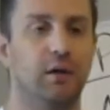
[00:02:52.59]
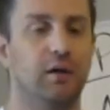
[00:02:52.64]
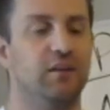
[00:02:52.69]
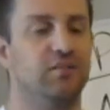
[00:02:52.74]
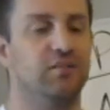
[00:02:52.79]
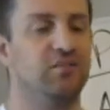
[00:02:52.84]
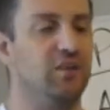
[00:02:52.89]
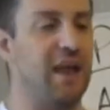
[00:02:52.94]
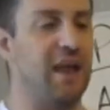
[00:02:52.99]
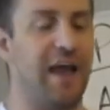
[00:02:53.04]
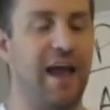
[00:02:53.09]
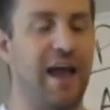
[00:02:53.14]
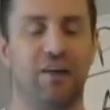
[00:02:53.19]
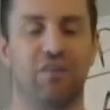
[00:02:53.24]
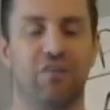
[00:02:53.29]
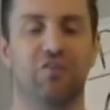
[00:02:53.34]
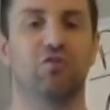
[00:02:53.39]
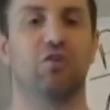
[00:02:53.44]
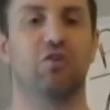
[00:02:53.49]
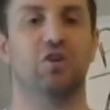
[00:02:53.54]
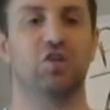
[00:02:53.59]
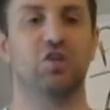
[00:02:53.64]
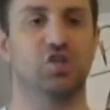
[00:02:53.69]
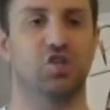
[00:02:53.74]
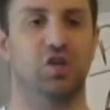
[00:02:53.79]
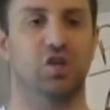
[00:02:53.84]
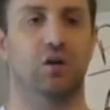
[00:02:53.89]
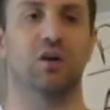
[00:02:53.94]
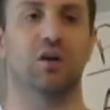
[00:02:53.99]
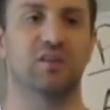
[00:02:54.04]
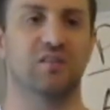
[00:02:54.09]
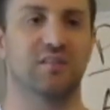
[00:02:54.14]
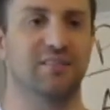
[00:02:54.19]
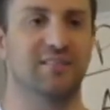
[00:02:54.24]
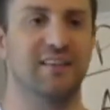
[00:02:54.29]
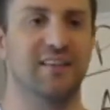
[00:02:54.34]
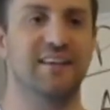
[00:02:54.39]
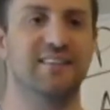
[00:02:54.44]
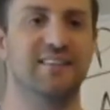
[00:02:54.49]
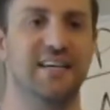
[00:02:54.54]
It's an extra insurance that
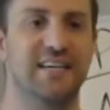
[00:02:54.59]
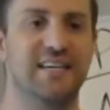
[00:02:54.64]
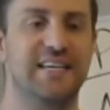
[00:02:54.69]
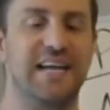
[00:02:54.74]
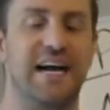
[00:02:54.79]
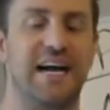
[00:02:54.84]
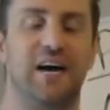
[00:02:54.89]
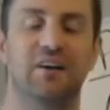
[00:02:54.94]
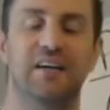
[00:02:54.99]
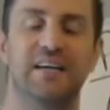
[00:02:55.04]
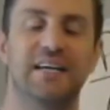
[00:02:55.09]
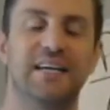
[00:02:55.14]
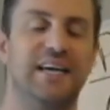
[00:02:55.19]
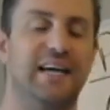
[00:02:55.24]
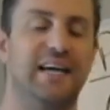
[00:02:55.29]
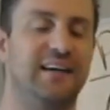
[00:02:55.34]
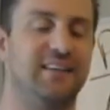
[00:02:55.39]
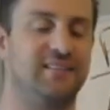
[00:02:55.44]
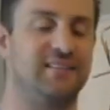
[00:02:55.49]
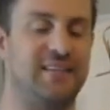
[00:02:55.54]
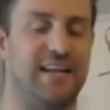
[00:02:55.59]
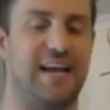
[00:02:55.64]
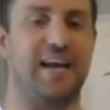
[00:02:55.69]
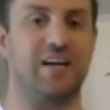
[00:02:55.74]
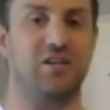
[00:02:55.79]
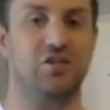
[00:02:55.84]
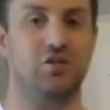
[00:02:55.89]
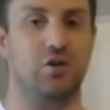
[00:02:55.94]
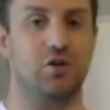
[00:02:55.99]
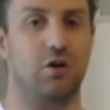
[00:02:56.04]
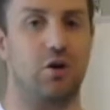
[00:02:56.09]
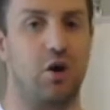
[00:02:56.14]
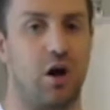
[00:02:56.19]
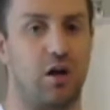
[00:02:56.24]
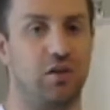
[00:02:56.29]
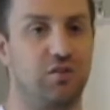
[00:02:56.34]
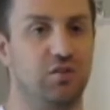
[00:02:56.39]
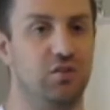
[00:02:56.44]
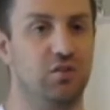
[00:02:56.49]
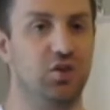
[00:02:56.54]
they take out, and it's an extra
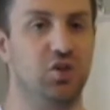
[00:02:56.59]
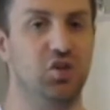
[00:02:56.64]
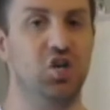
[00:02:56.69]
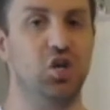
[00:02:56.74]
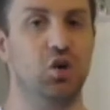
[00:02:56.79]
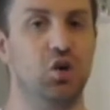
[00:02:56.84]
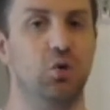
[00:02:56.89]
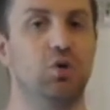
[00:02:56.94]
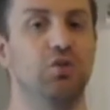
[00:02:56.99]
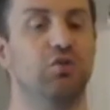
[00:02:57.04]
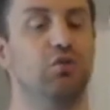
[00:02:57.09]
cost to you.